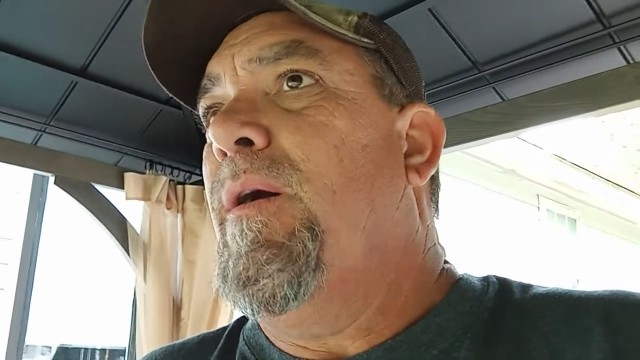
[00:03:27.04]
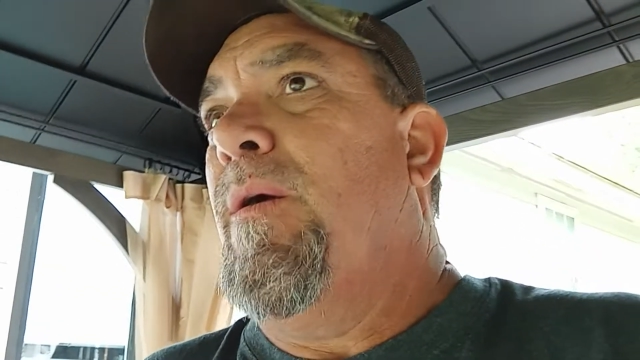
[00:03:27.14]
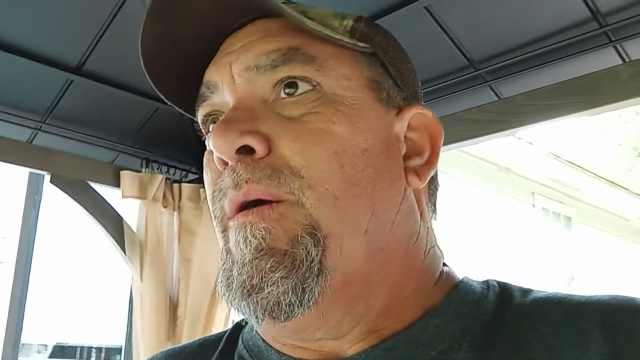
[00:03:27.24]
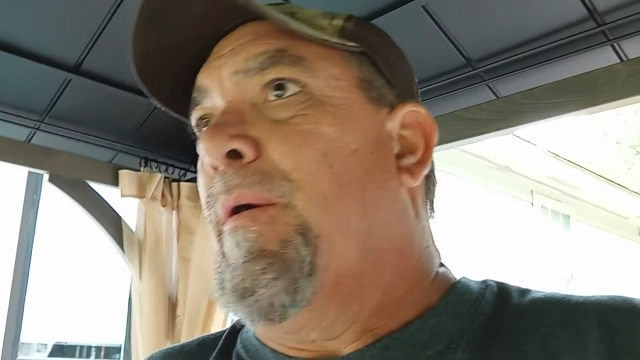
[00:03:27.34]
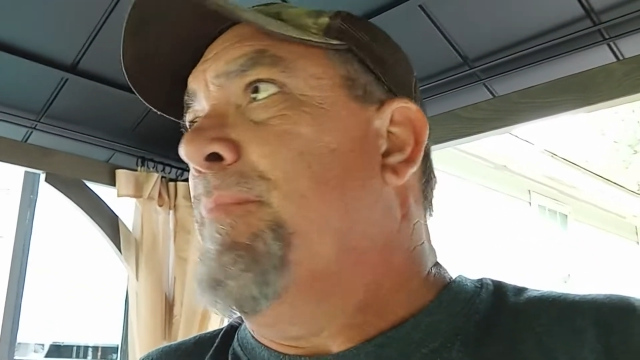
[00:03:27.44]

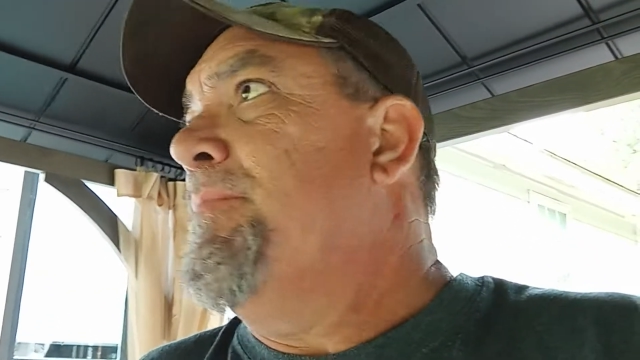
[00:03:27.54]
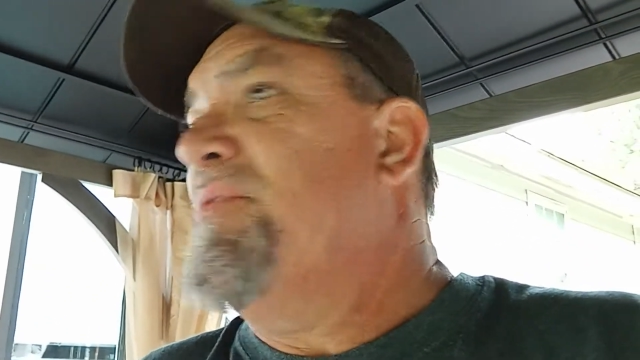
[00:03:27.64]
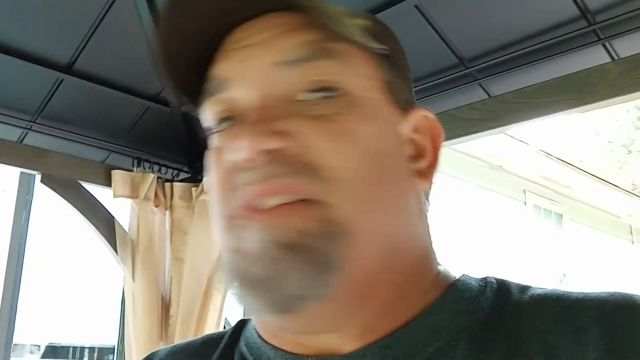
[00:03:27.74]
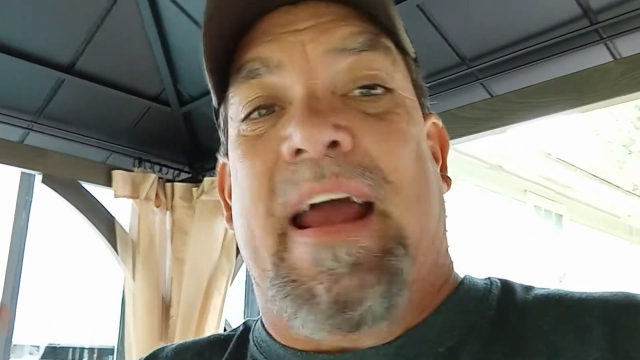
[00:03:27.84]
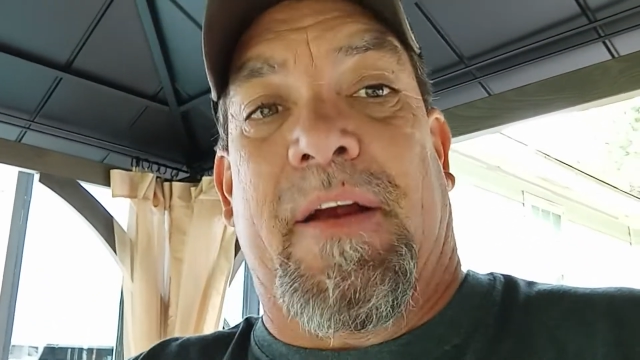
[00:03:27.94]
are
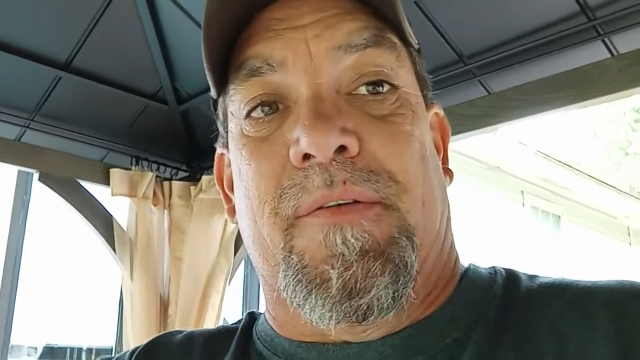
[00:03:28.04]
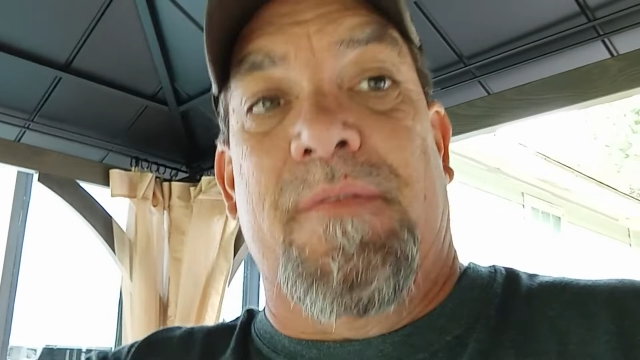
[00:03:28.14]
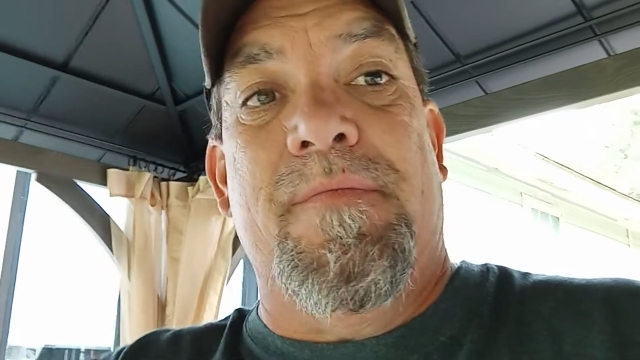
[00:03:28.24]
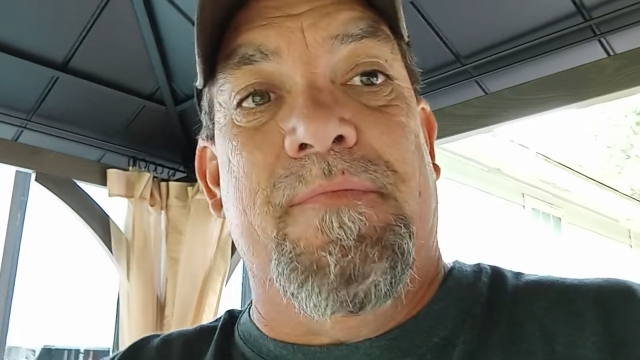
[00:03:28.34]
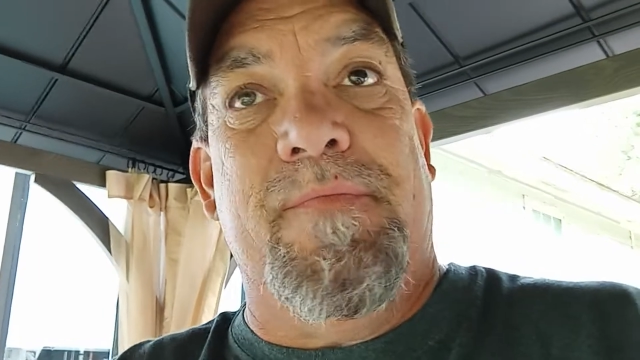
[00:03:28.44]
staggered,
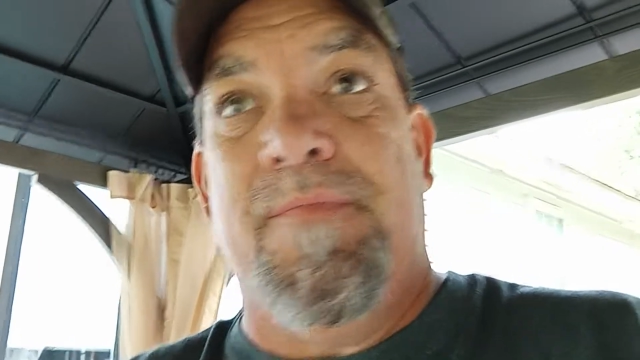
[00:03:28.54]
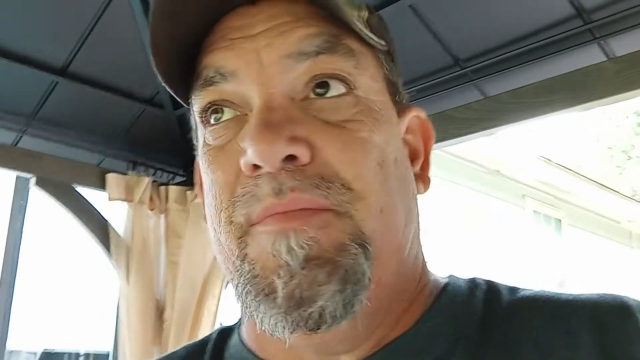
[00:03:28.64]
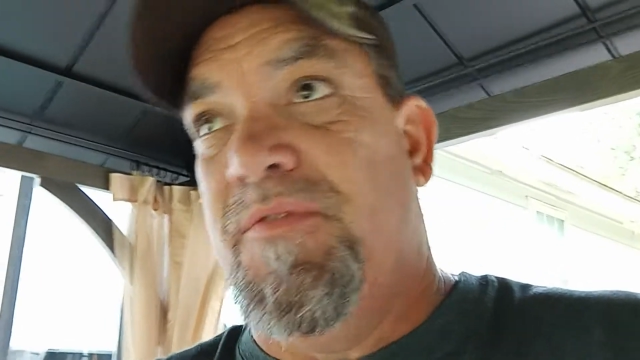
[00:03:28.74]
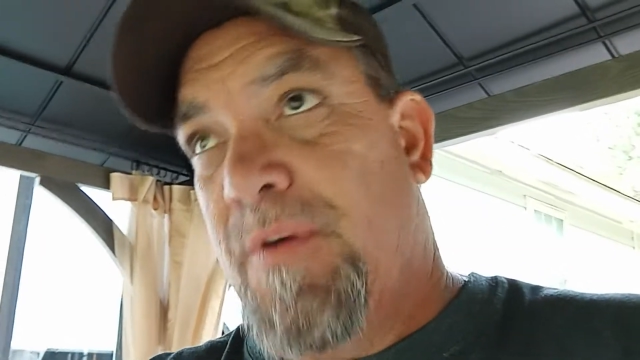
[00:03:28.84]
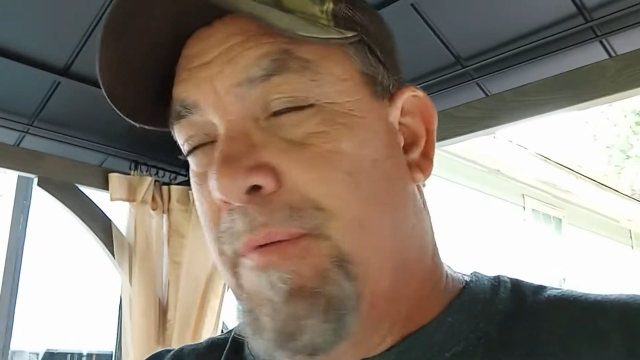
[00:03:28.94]

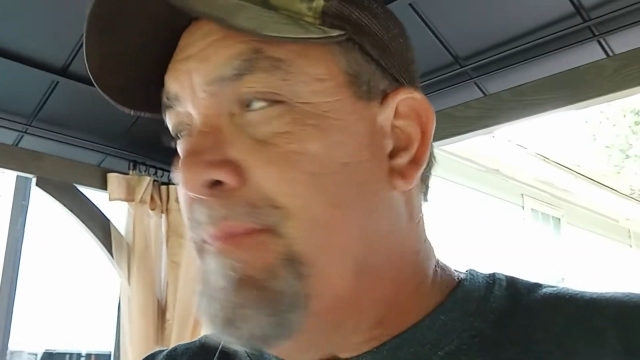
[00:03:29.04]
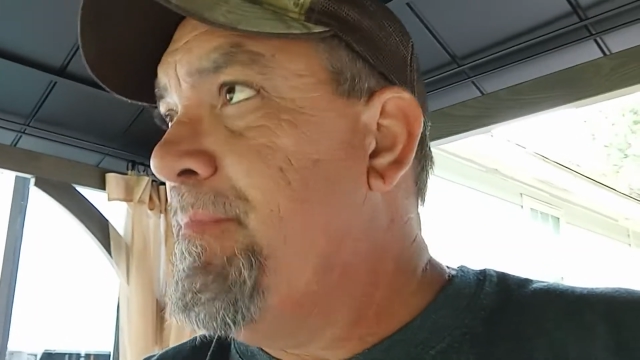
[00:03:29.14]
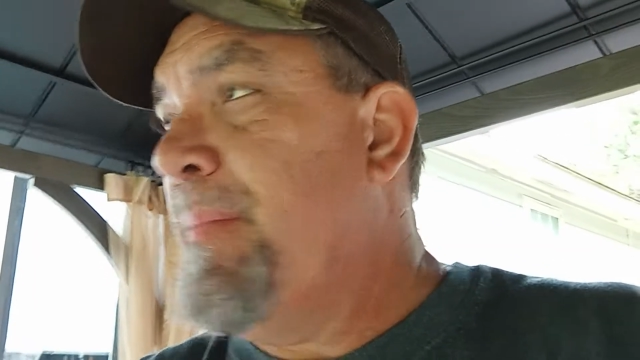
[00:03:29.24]
so